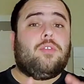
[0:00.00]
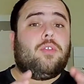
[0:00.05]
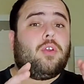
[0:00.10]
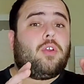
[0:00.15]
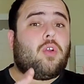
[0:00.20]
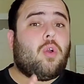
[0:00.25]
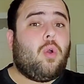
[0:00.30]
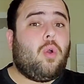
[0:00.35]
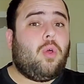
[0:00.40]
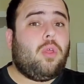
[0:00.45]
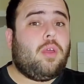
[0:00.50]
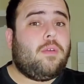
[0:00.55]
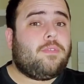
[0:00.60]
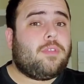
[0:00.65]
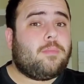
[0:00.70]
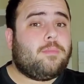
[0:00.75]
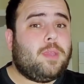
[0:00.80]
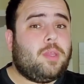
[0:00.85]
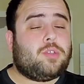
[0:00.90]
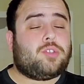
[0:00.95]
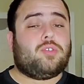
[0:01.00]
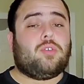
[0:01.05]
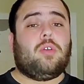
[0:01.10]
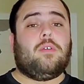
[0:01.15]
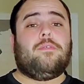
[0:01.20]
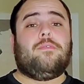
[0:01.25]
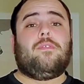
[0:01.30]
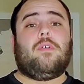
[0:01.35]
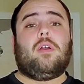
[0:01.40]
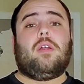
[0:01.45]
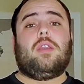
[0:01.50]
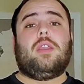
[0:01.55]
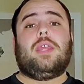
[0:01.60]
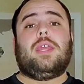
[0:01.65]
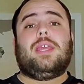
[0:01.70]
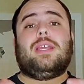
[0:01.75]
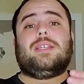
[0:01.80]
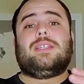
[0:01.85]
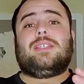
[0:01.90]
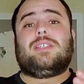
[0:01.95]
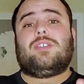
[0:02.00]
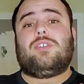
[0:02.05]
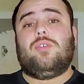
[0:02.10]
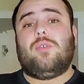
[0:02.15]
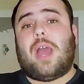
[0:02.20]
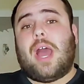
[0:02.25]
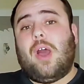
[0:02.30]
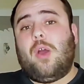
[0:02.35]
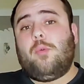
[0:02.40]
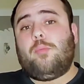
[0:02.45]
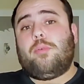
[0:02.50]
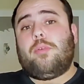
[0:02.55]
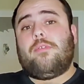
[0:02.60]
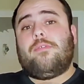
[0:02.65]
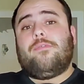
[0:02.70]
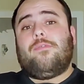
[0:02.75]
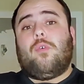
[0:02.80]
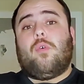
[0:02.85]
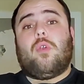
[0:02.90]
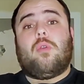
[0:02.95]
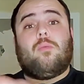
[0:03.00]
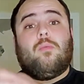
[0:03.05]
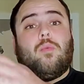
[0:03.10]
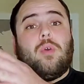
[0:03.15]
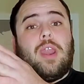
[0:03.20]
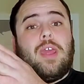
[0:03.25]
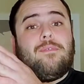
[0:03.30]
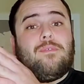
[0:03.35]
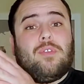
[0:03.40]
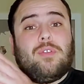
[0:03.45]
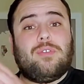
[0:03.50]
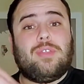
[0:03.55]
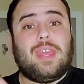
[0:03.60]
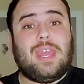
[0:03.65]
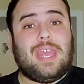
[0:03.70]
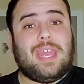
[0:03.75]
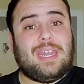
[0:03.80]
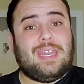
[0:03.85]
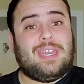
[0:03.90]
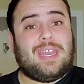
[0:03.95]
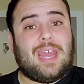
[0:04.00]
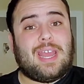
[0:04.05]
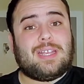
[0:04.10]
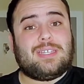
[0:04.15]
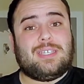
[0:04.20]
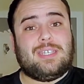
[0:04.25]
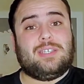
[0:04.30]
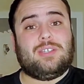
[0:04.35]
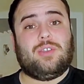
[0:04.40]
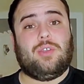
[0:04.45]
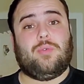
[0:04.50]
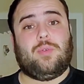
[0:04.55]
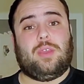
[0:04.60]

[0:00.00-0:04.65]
goal of the mutual fund is to outperform whatever the index is doing.